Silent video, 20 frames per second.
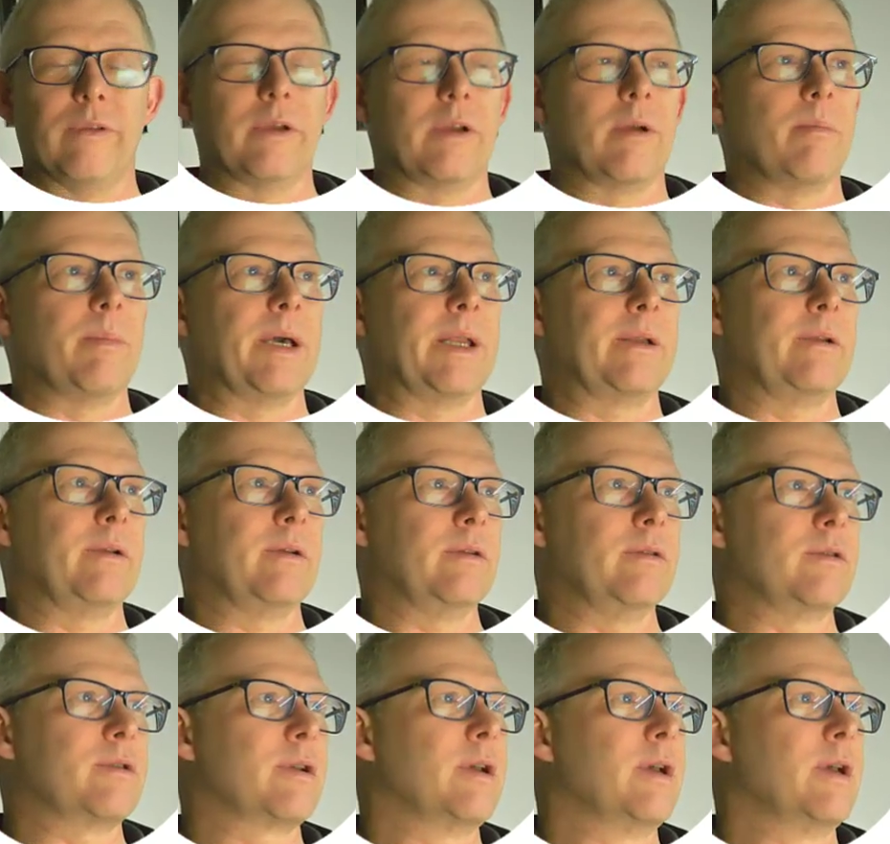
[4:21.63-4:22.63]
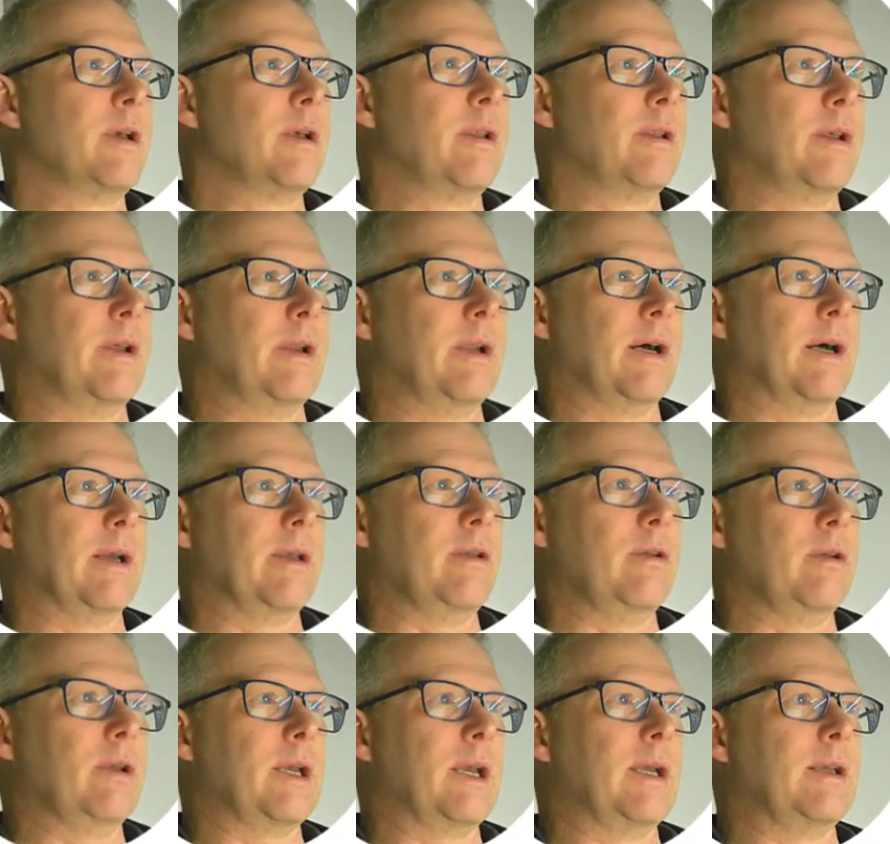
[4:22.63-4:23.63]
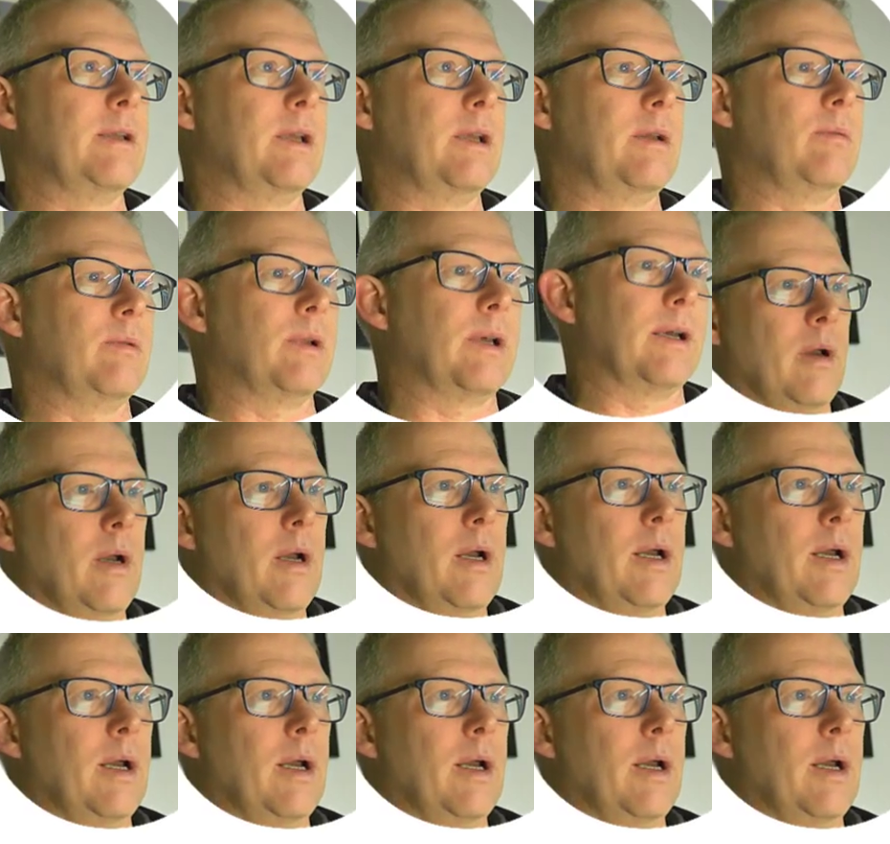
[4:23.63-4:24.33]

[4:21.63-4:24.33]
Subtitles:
competitors that IUKD would have.